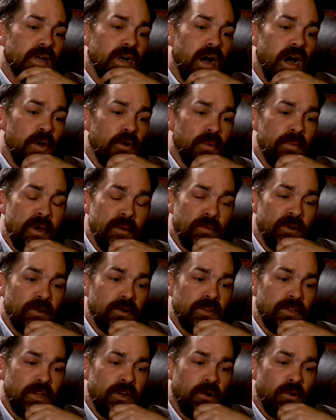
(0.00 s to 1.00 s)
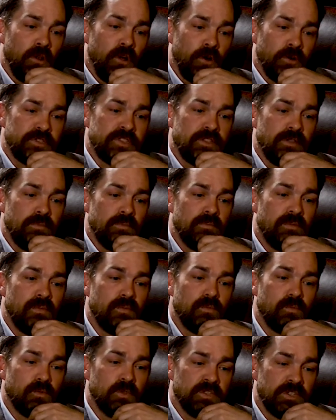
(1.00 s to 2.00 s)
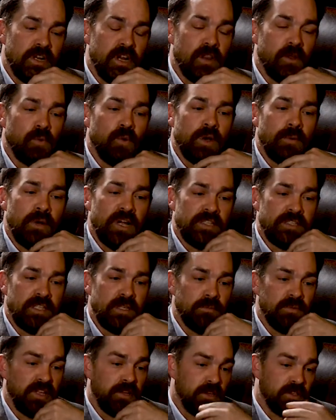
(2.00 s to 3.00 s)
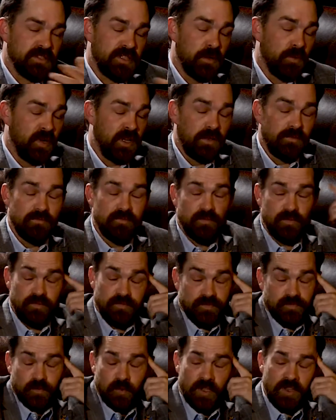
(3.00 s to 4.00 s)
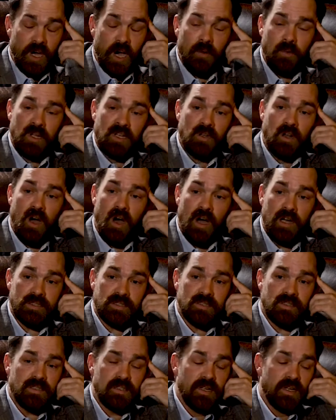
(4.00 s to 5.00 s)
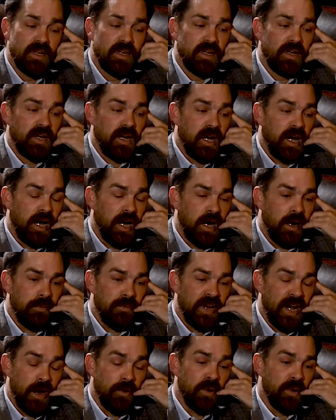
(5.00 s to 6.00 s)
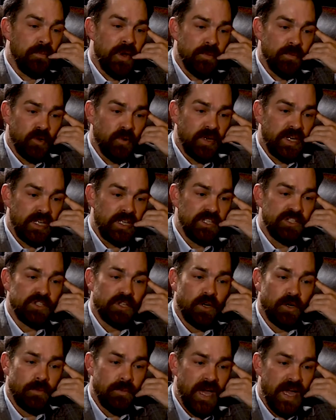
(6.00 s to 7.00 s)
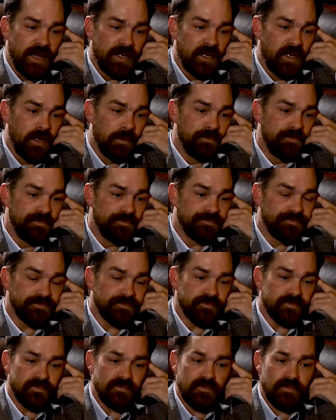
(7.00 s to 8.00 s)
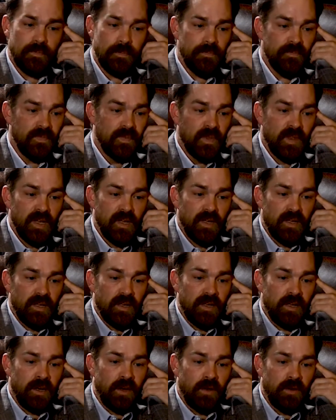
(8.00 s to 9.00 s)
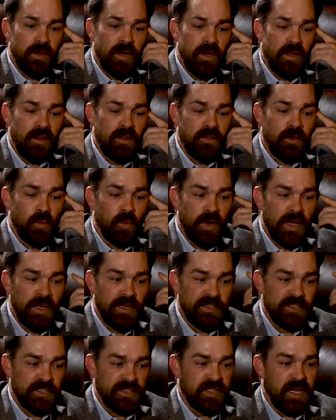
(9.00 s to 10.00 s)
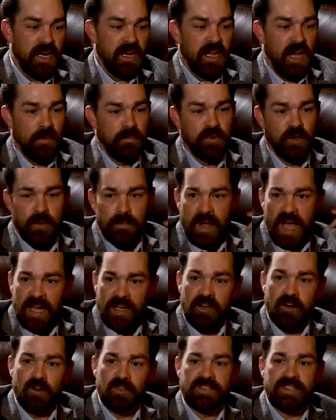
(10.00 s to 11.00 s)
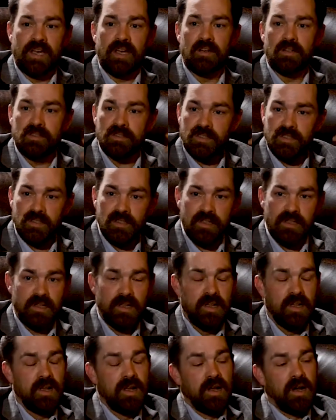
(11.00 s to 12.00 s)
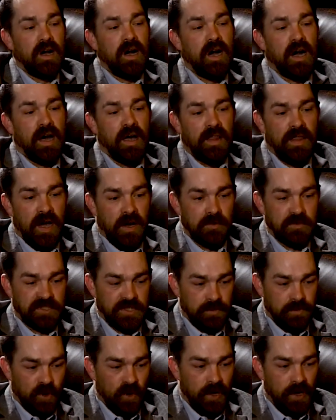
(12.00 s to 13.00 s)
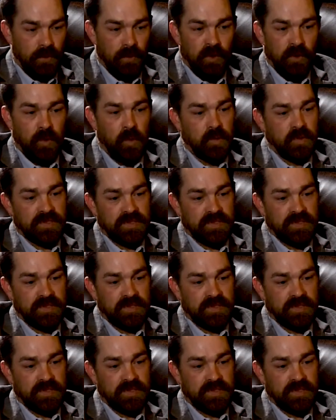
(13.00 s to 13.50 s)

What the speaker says: I remember, Larson was another one of my team leaders that we thought we'd lost. And I remember when he showed back up, the wind just kind of got put back in our sails. That was the point where